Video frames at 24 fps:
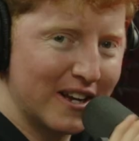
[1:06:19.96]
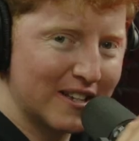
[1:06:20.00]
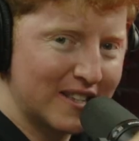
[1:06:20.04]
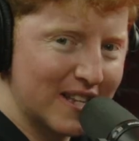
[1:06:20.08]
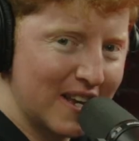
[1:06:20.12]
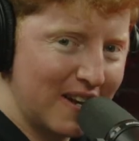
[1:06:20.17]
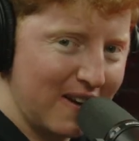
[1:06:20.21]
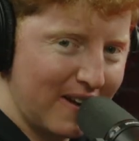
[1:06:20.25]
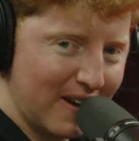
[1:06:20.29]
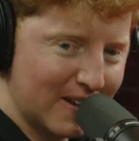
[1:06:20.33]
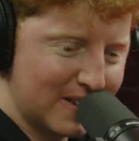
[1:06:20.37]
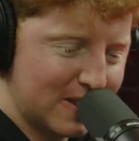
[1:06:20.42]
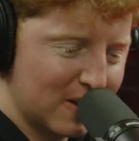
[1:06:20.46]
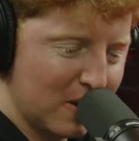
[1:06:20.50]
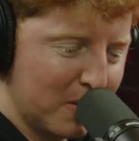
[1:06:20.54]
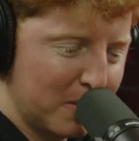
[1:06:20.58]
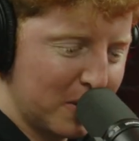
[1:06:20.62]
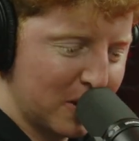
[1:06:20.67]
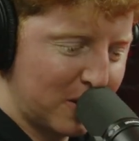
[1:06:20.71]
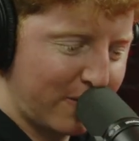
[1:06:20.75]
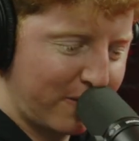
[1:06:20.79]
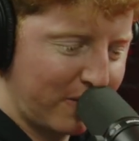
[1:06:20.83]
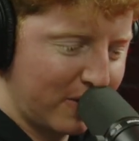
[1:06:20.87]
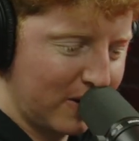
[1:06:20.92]
Thank you guys so
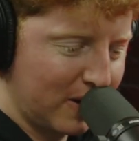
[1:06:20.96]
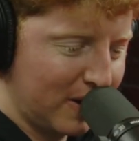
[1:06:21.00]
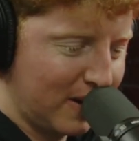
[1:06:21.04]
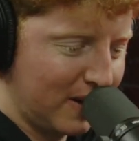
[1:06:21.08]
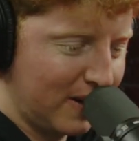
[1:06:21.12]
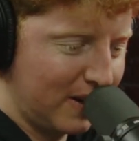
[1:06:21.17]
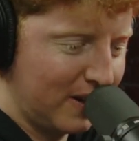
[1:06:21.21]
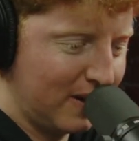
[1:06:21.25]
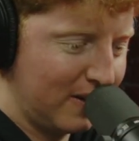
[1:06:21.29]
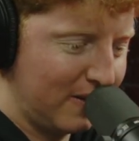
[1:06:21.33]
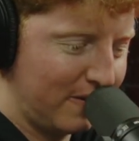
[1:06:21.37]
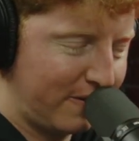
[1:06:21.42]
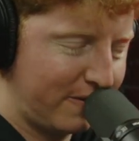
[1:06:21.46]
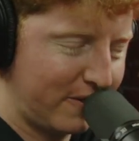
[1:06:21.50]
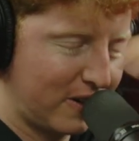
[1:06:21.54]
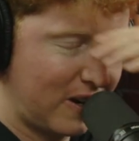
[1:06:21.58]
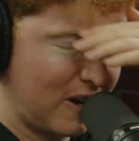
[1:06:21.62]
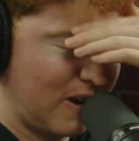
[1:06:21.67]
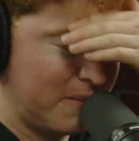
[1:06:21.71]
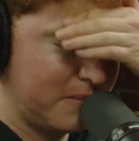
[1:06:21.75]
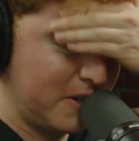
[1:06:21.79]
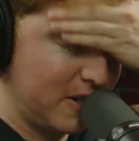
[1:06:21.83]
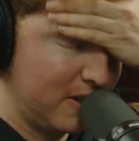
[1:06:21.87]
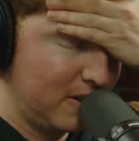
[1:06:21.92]
much for
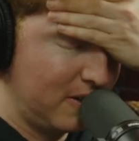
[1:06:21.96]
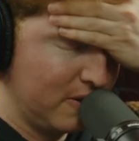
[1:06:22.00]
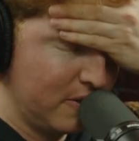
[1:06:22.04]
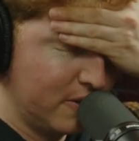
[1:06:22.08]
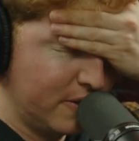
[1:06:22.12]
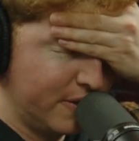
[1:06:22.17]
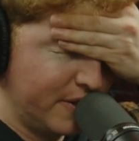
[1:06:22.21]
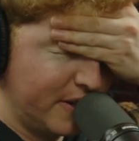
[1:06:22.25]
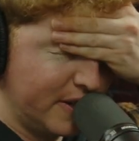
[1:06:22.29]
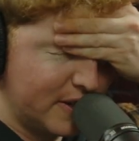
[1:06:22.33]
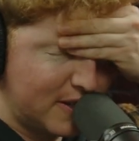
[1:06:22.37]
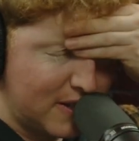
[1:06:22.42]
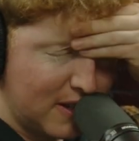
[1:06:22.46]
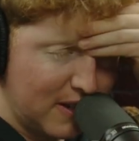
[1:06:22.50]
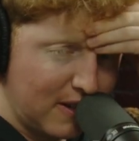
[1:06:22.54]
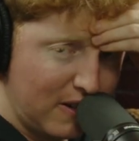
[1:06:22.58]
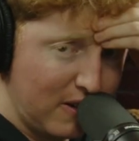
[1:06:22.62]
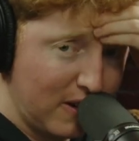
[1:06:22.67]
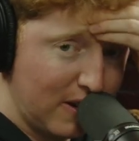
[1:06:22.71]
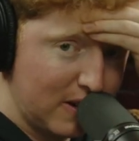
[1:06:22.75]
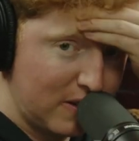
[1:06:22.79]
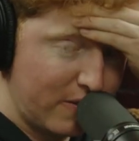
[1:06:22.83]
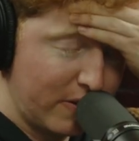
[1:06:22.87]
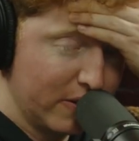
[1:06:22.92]
coming and doing this. Thank you
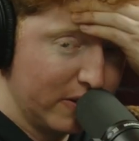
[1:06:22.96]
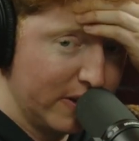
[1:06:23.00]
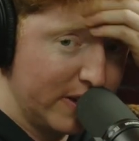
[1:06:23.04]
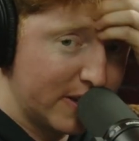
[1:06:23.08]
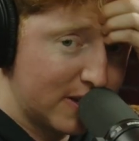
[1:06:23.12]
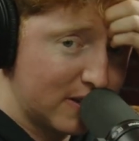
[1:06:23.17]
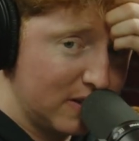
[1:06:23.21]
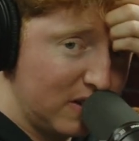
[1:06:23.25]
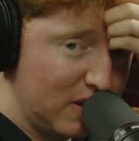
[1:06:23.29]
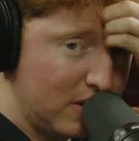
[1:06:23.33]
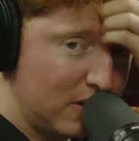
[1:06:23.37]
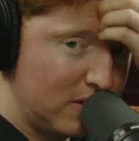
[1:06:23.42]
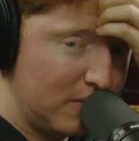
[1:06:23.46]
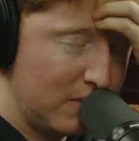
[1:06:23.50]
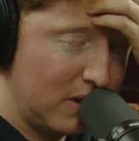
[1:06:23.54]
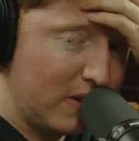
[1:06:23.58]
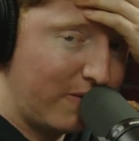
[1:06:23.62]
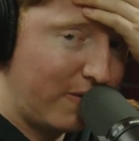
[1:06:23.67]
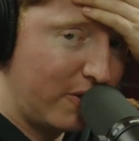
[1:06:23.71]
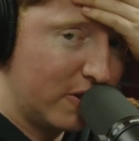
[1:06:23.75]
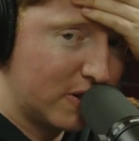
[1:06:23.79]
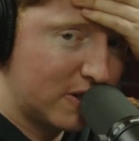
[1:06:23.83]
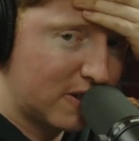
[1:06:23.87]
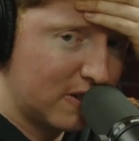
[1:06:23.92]
guys for listening.
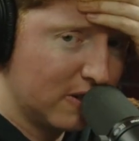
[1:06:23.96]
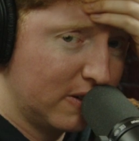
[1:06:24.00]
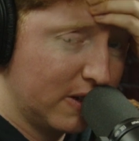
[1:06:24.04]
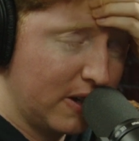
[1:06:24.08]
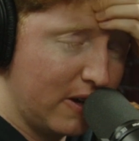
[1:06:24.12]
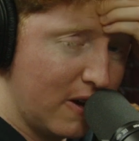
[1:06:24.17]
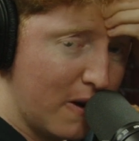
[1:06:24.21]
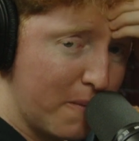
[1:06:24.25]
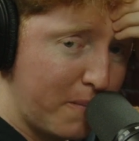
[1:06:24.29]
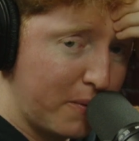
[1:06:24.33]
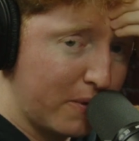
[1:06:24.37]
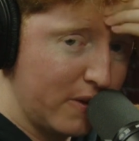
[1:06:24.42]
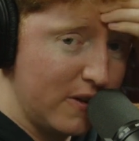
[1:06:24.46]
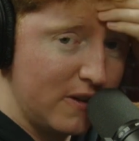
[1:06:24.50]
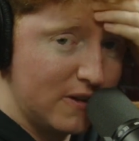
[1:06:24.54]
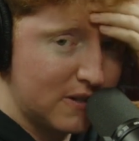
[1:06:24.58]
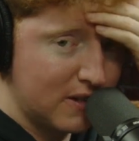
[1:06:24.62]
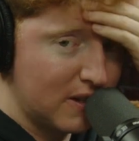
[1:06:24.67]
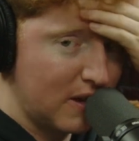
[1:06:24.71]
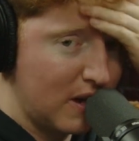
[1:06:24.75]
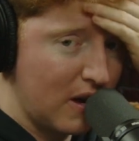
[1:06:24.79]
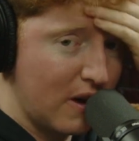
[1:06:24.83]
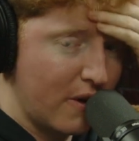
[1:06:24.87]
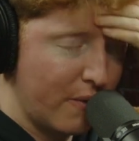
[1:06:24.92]
If you're still here, please
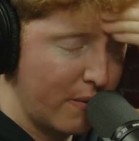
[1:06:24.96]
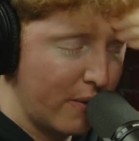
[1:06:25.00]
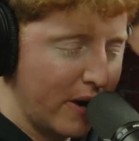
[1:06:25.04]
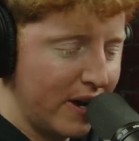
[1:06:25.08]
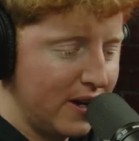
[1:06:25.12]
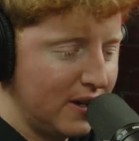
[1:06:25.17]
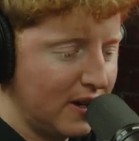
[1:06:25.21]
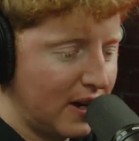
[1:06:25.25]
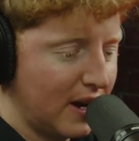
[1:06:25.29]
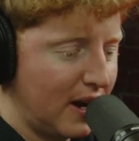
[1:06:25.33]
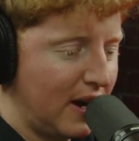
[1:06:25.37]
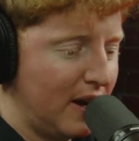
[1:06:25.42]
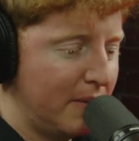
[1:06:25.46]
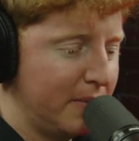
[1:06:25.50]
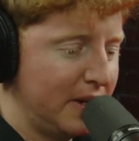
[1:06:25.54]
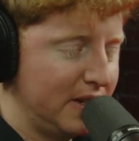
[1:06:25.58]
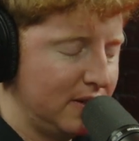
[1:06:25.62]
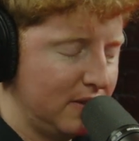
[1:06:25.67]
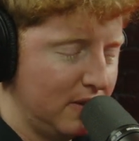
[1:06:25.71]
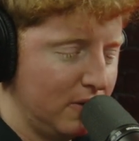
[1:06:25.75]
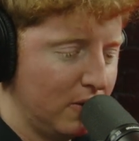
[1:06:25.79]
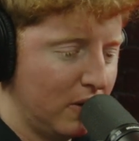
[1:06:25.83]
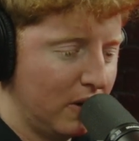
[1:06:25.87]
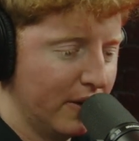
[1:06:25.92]
rate and comment
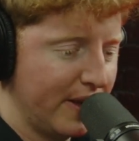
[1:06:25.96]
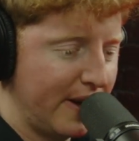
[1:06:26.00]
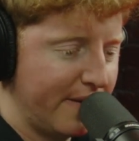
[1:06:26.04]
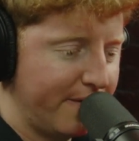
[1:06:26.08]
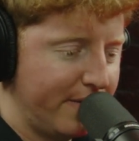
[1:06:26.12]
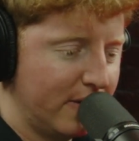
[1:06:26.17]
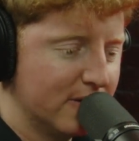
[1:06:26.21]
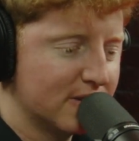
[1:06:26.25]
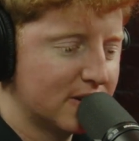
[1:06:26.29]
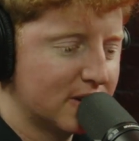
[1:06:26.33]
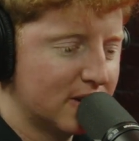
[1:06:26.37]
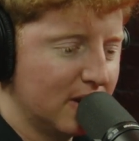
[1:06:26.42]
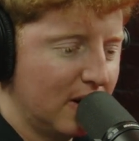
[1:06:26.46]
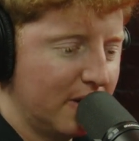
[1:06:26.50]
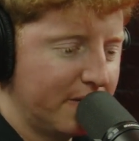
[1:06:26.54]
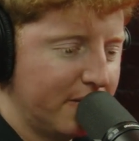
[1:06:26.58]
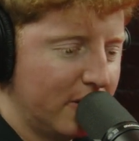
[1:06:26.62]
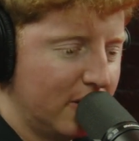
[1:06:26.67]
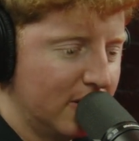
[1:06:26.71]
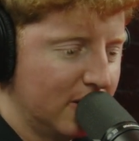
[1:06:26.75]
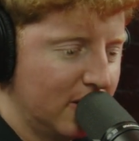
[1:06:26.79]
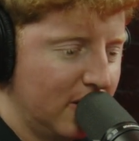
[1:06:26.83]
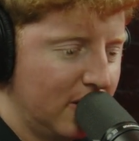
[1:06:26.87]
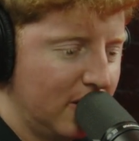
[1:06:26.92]
and do all that fun stuff
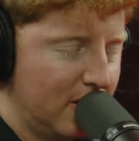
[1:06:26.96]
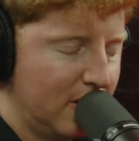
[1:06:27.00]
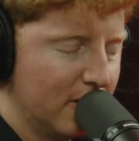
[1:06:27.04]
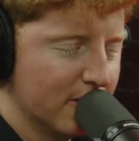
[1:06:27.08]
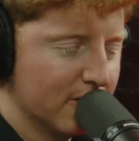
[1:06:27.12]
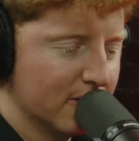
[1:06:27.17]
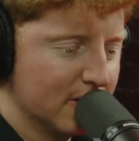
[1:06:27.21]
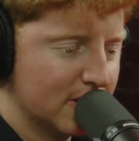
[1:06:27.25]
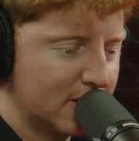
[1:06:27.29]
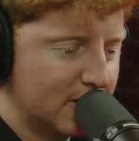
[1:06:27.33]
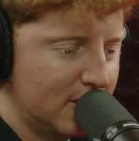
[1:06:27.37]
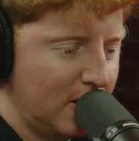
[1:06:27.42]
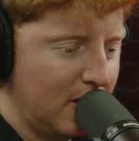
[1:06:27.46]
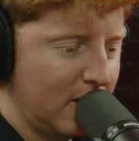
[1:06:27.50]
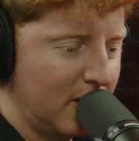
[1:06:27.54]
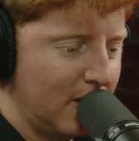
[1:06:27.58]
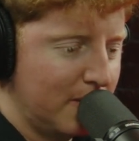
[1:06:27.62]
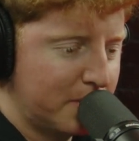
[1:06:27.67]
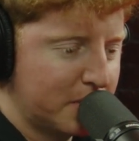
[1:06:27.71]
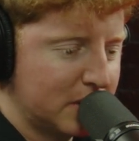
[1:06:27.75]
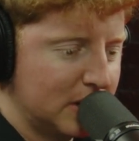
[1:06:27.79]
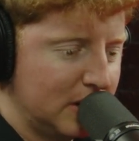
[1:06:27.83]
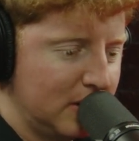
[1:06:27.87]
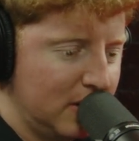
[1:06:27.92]
on all the listening
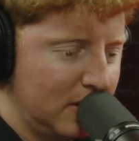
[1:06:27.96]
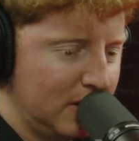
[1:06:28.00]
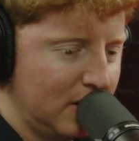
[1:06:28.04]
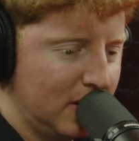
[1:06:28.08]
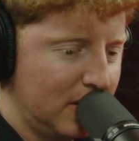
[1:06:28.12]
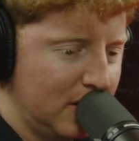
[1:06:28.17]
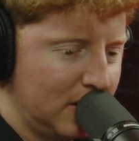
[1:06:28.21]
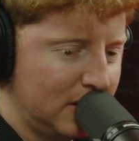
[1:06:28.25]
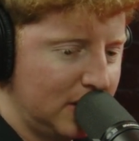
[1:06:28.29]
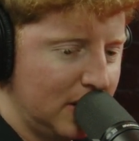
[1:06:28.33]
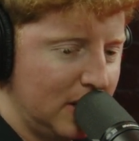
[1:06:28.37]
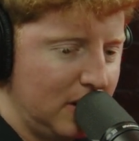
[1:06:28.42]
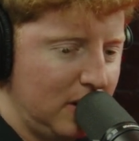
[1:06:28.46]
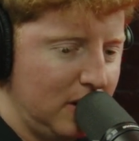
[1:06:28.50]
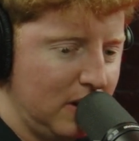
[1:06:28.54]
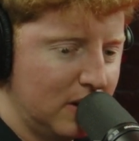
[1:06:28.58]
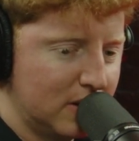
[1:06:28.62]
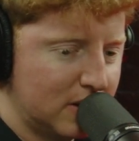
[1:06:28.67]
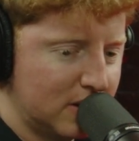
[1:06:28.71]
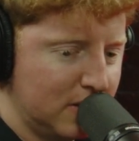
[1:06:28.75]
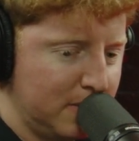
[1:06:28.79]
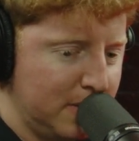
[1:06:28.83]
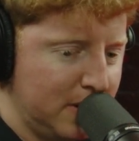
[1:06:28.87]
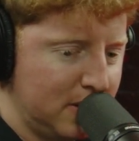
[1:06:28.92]
apps. And thank you
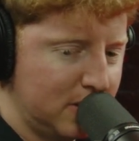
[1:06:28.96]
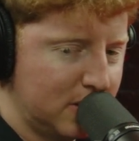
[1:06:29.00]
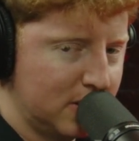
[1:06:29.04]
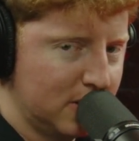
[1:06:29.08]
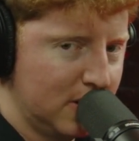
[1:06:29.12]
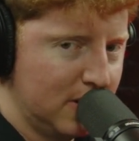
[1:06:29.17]
guys so much.